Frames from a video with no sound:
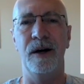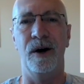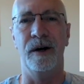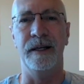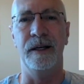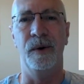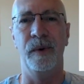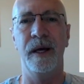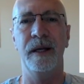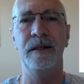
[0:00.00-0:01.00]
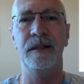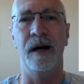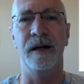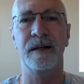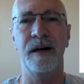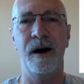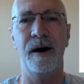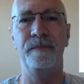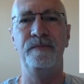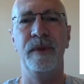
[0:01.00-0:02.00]

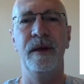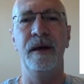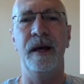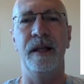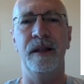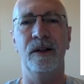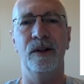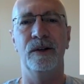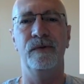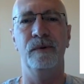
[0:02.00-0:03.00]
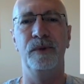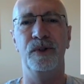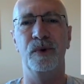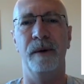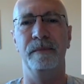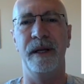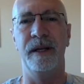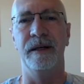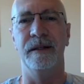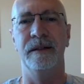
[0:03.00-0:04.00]
patreon.com, and then look for Bourgeois
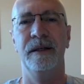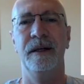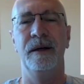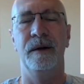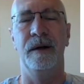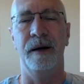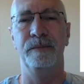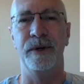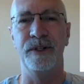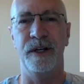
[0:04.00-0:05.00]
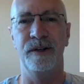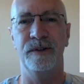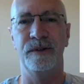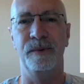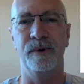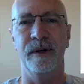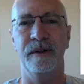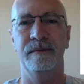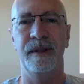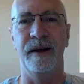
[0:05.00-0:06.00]
Media. And I appreciate your
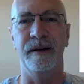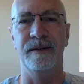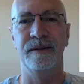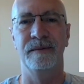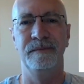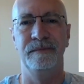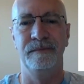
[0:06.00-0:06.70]
support. Thanks.